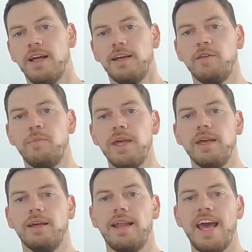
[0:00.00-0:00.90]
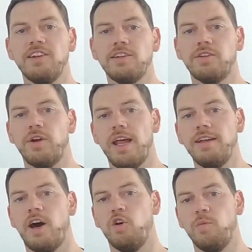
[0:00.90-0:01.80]
in being an
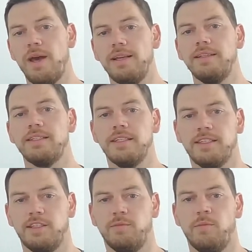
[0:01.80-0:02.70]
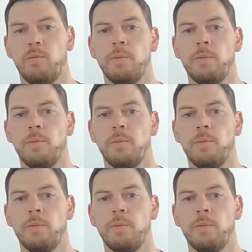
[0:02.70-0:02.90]
end-to-end automated system.